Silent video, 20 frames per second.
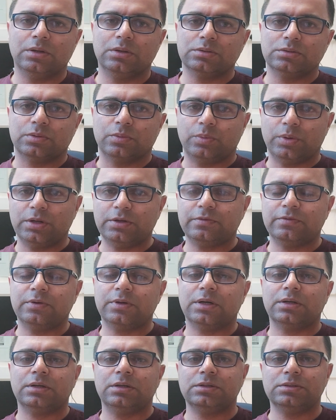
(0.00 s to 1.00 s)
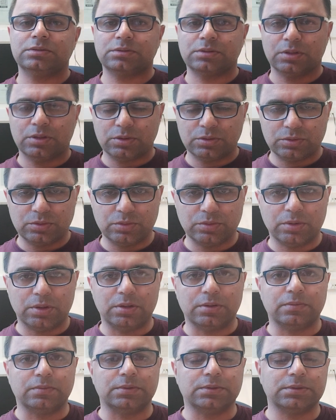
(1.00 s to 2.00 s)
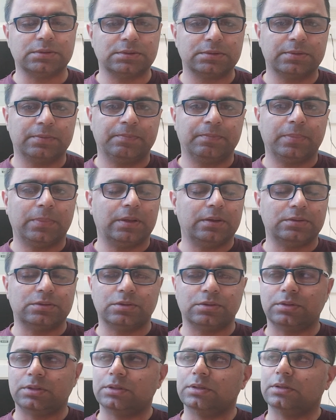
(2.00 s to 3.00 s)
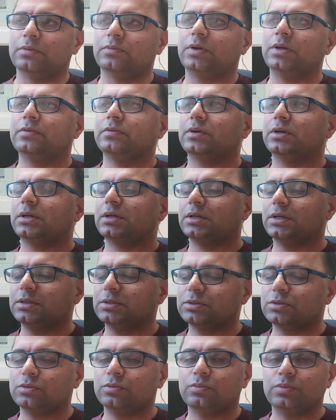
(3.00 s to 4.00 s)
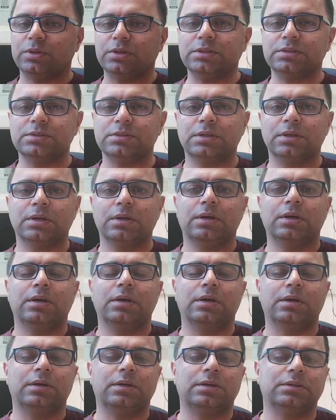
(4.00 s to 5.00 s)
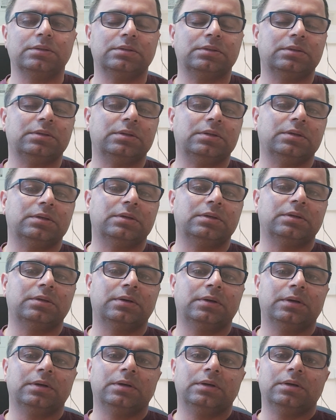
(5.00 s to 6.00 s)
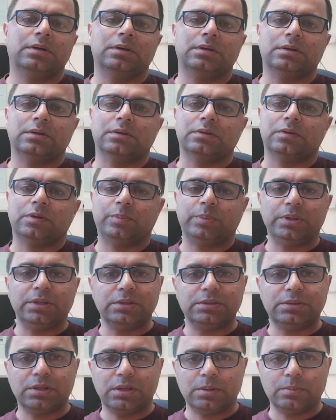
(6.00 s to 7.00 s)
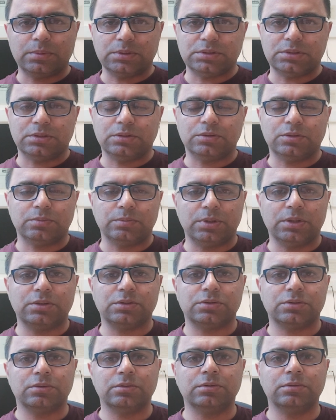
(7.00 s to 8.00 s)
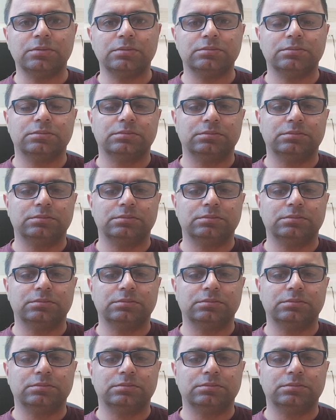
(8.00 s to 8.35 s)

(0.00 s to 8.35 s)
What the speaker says: So wait for at least 2 hours. Wait for at least 2 weeks and repeat the imaging to make sure